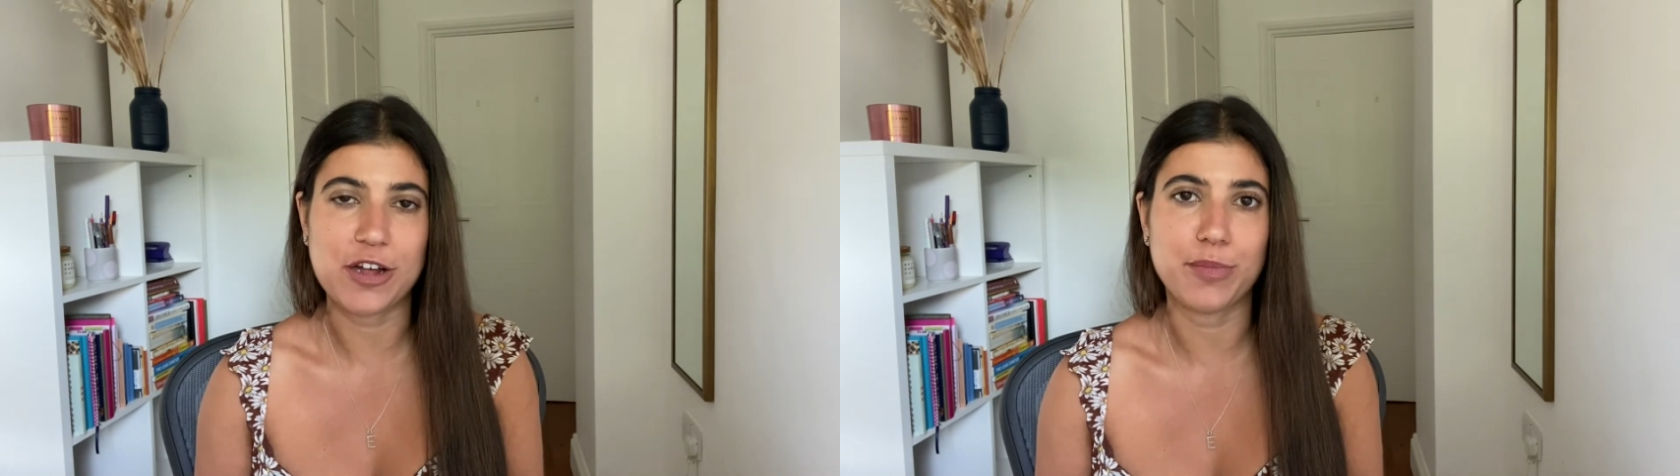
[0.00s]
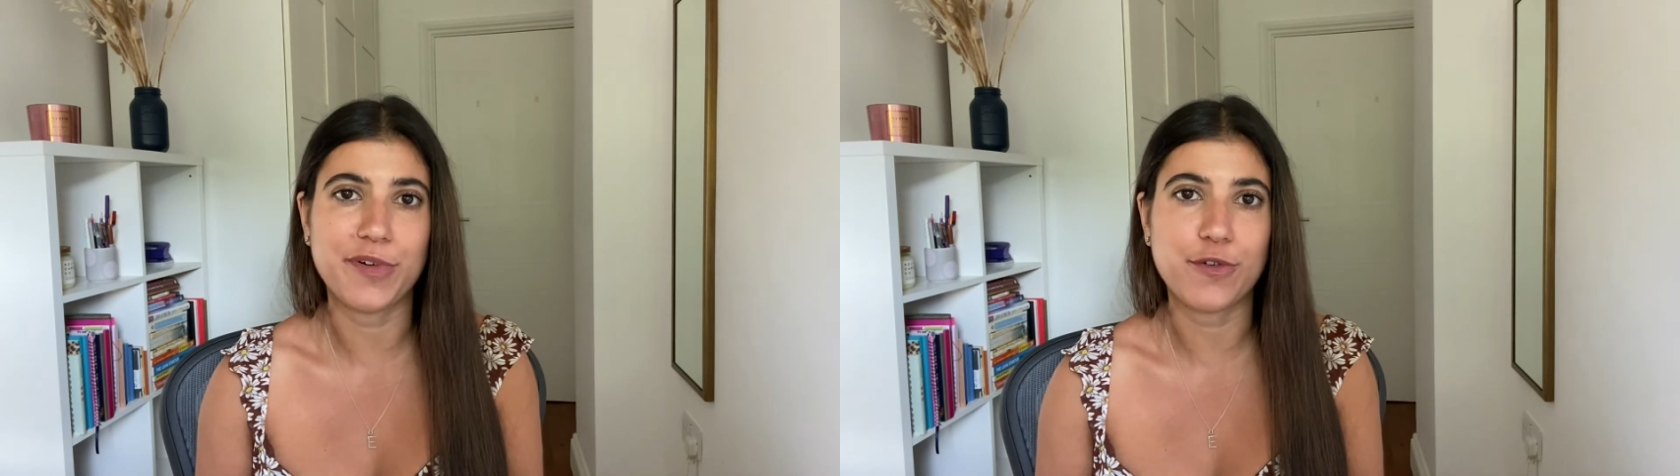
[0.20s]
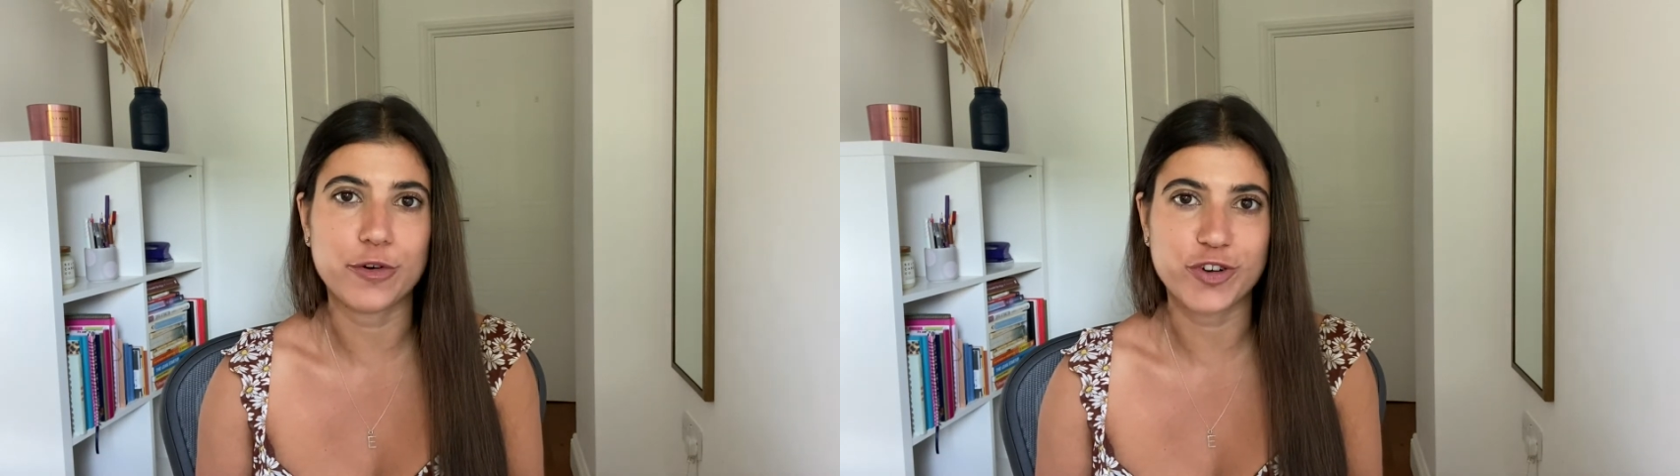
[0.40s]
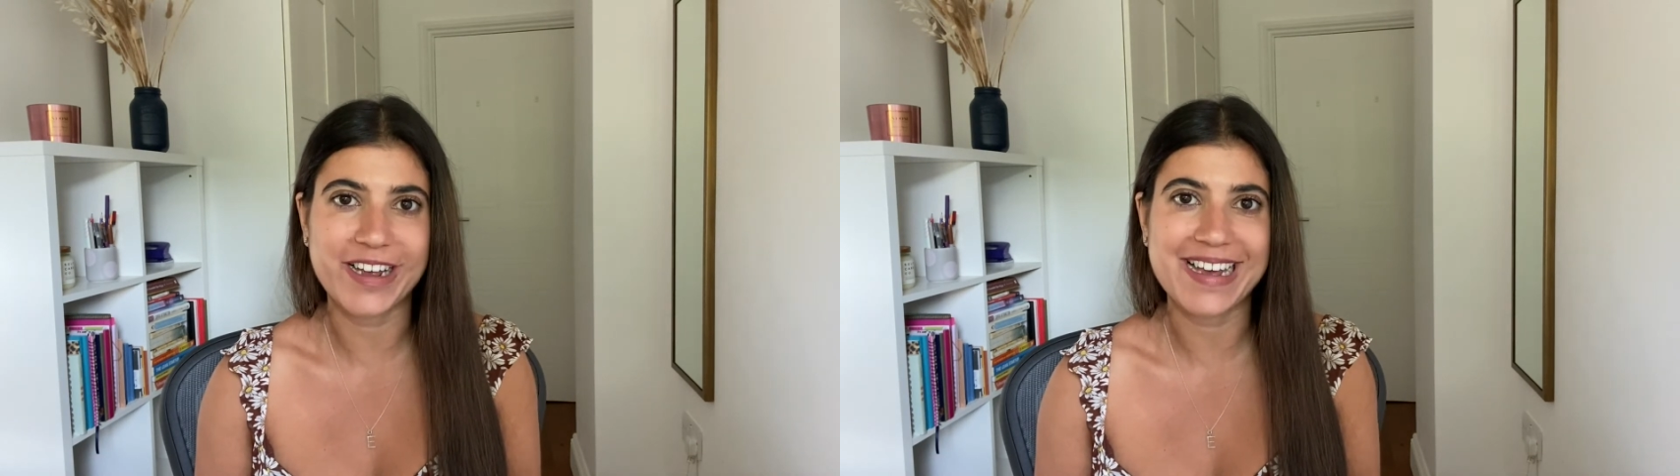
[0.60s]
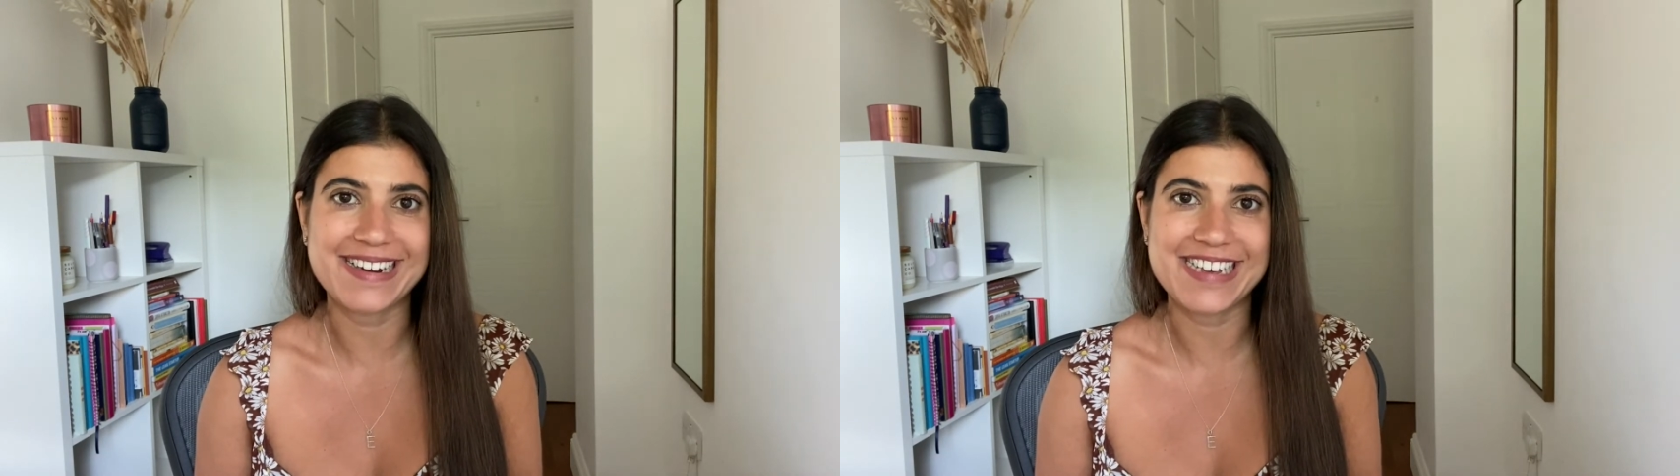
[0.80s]
before
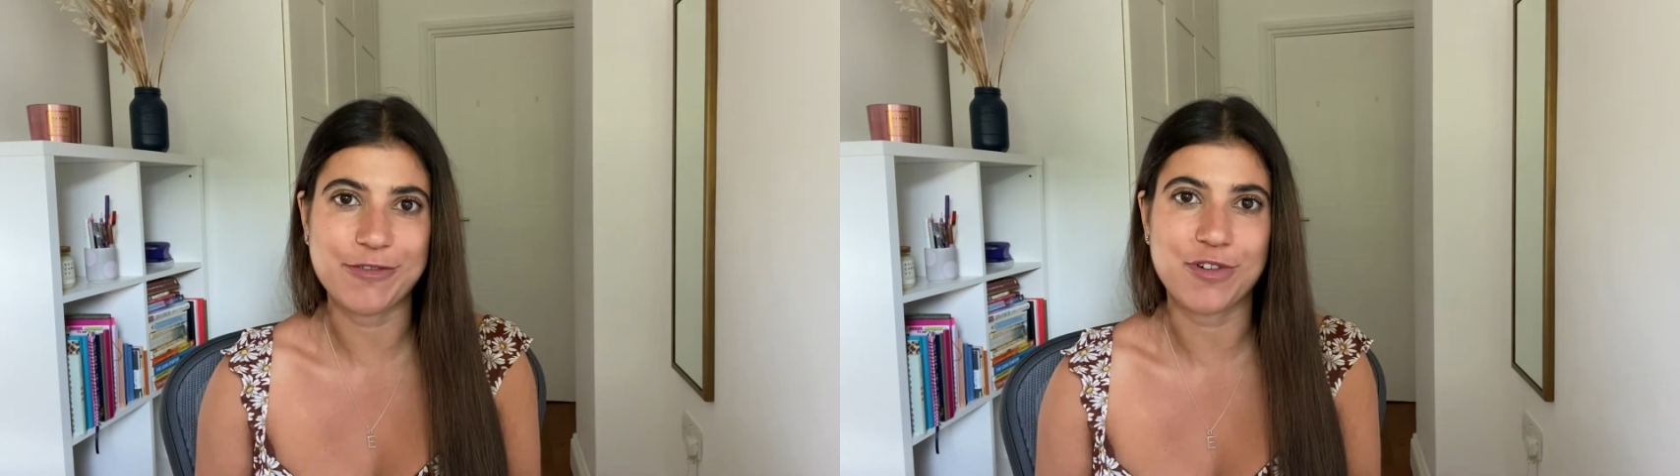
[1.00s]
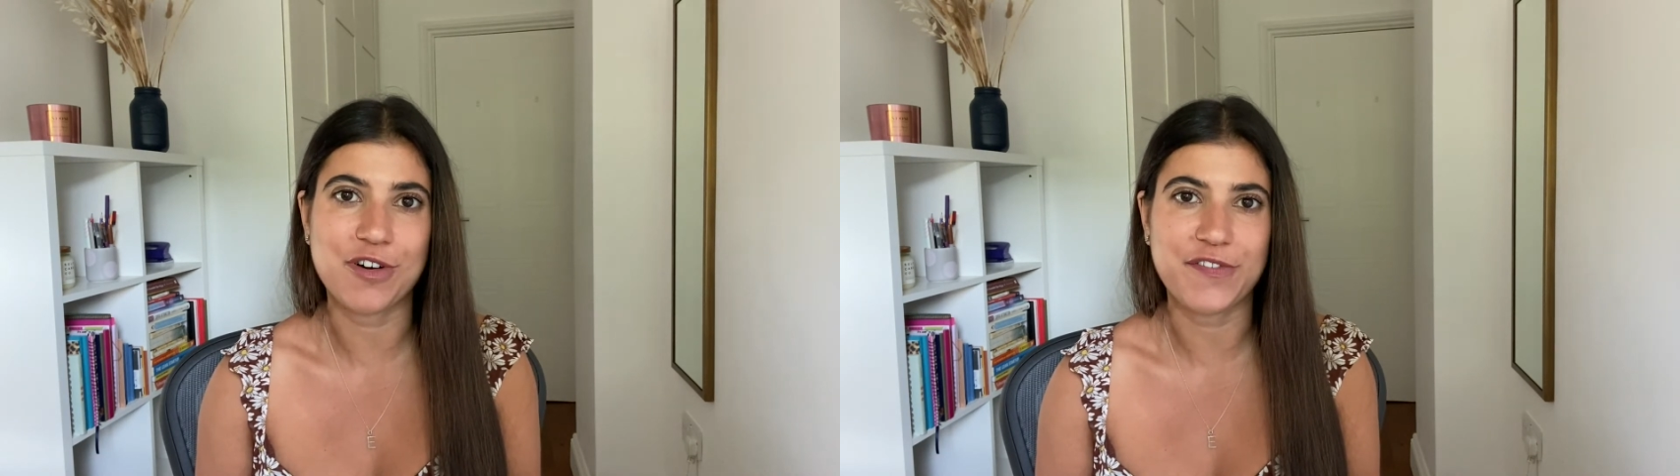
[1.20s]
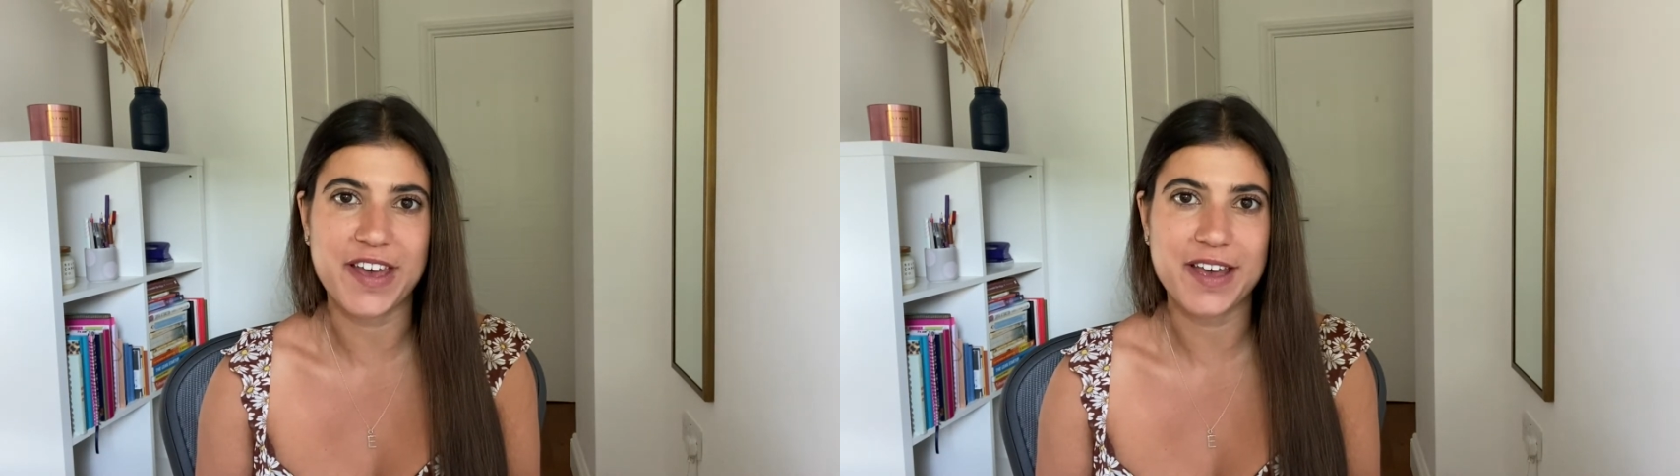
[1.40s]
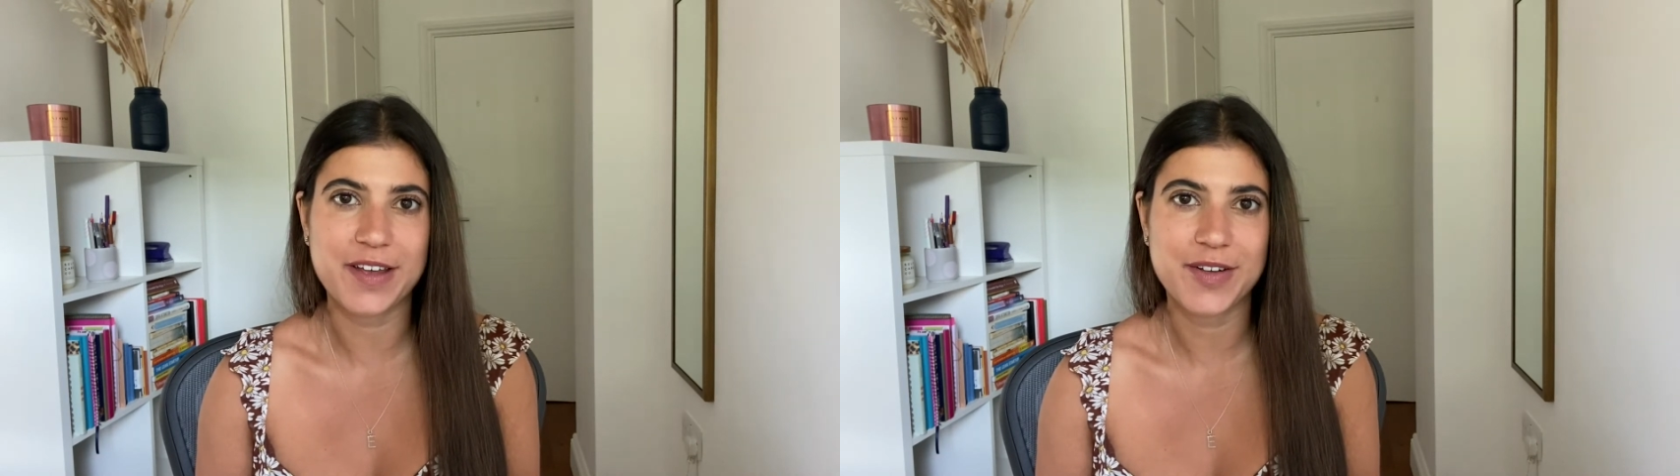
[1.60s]
drinking tea or coffee.